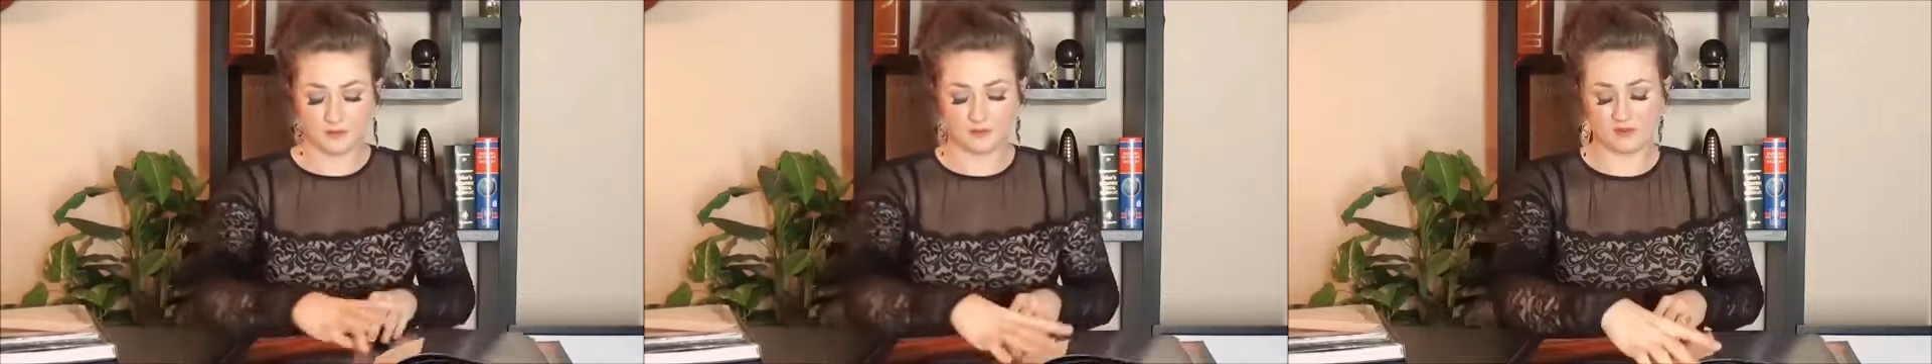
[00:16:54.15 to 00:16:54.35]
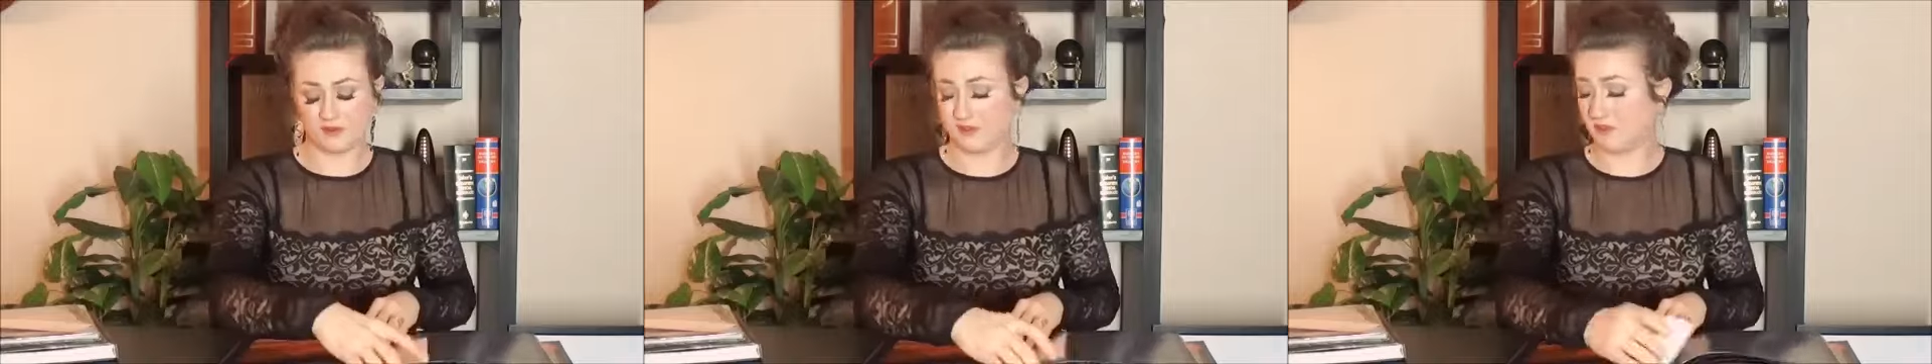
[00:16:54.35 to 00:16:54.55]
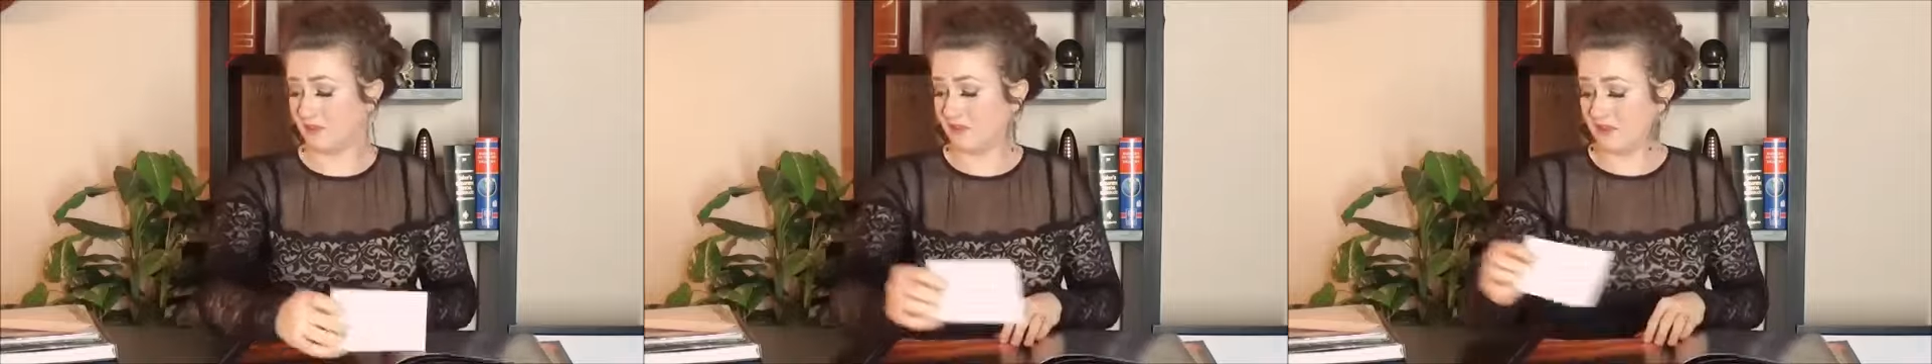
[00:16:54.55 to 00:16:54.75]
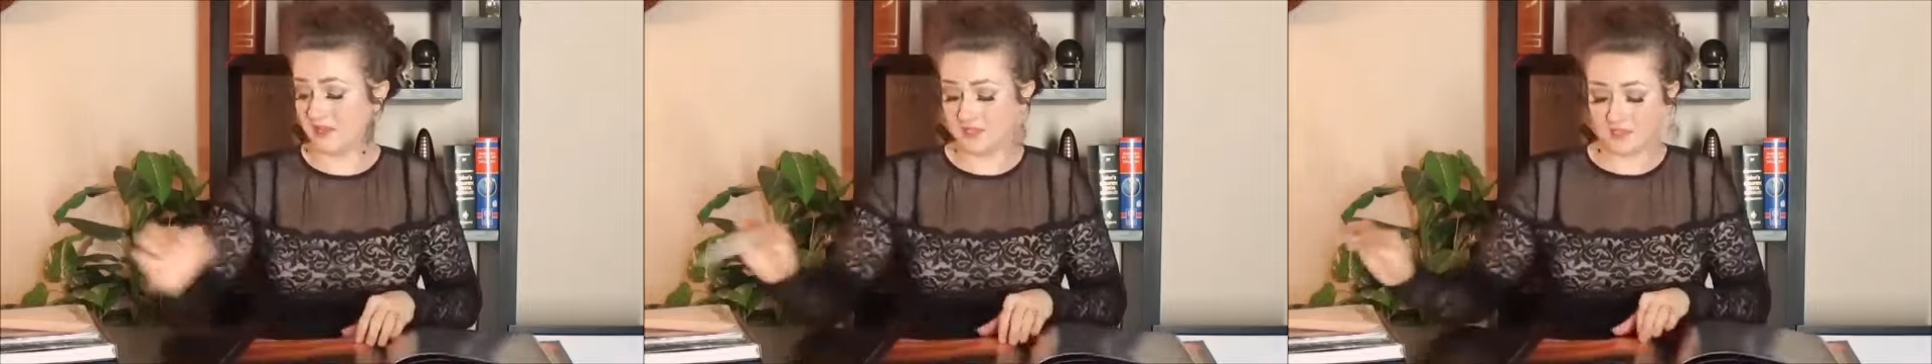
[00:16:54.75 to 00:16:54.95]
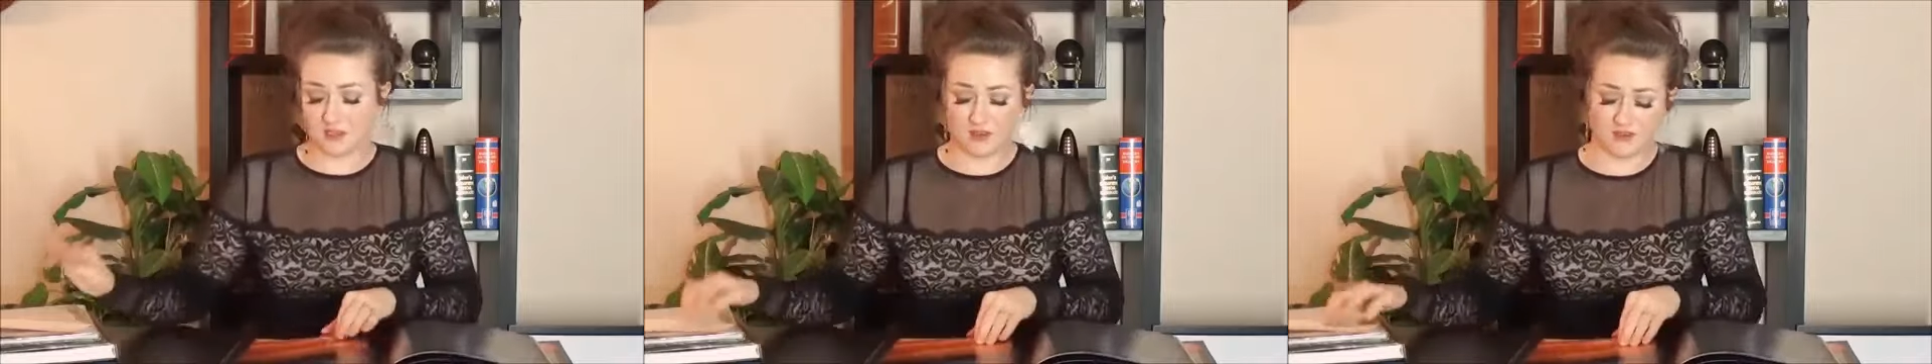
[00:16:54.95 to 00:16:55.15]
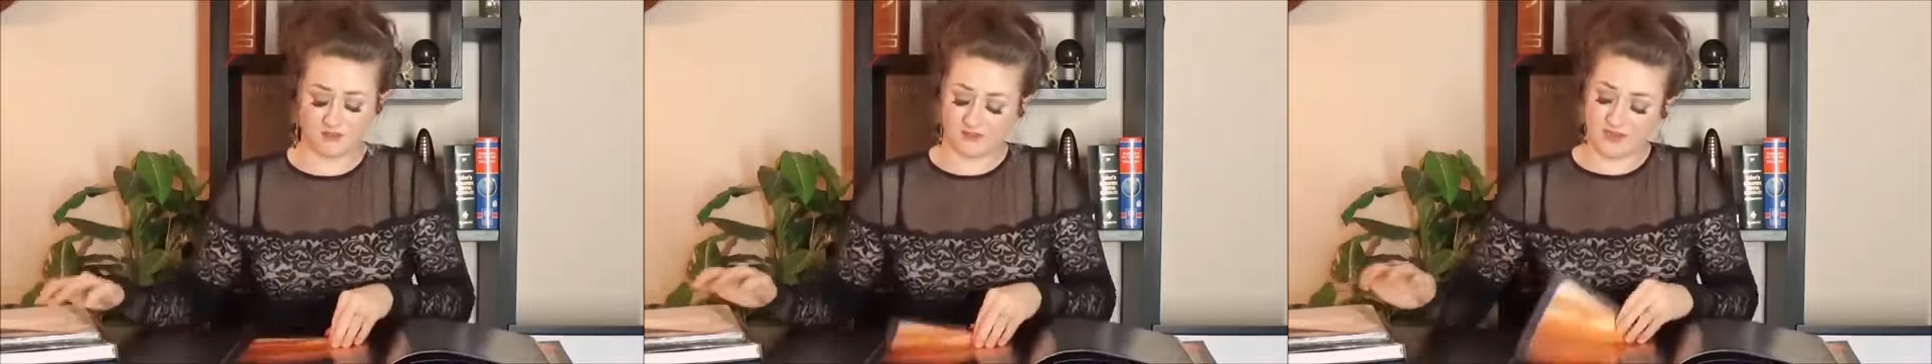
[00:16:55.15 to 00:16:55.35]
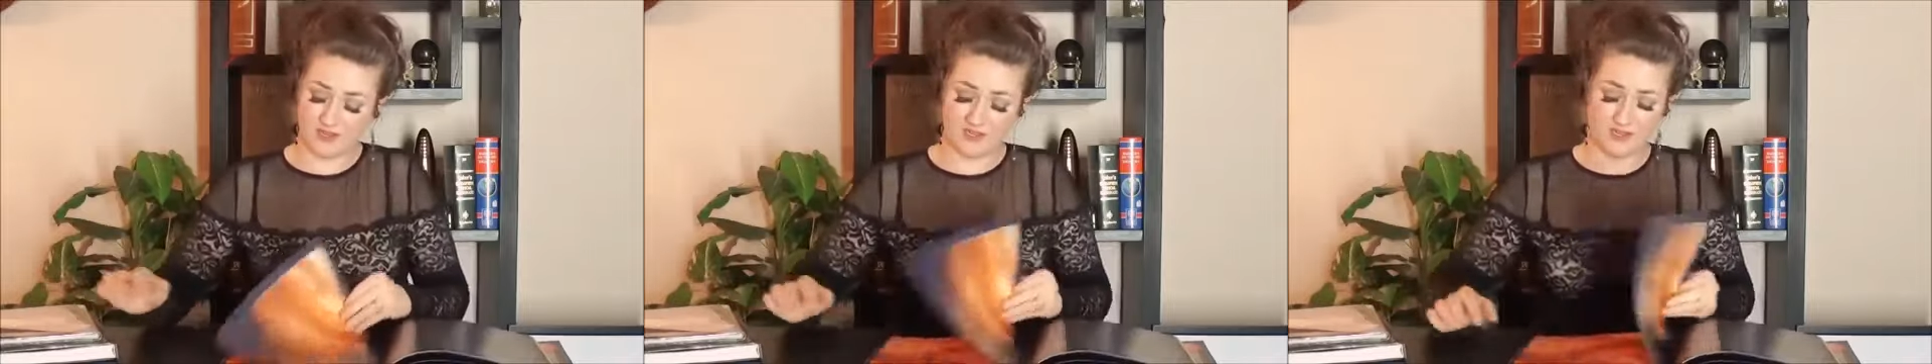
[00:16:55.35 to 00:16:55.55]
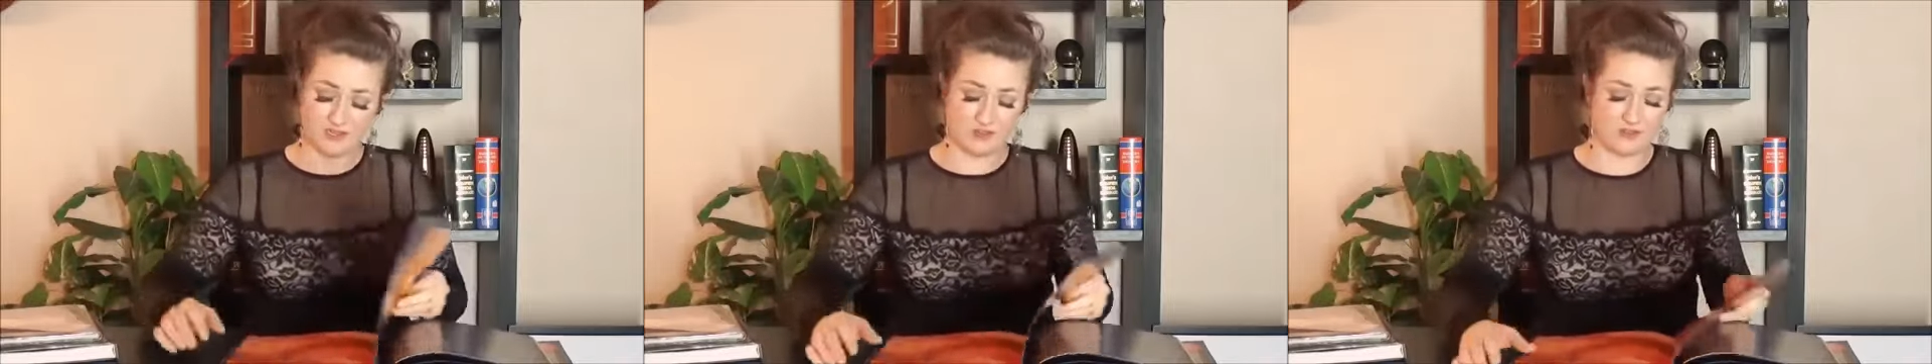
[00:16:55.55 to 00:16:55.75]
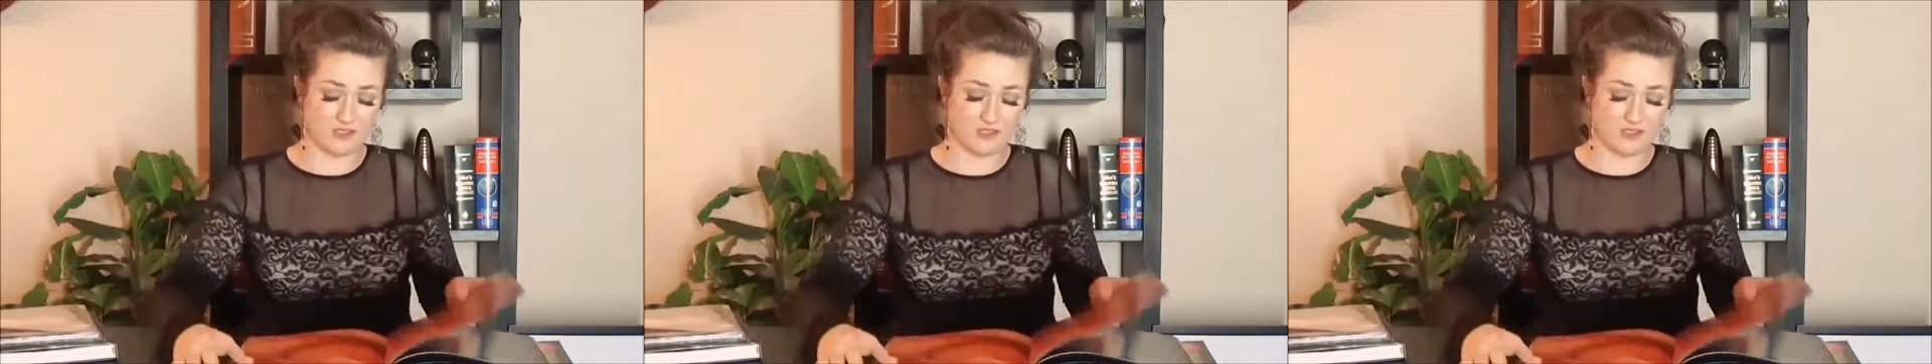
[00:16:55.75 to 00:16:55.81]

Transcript: Oh, I know.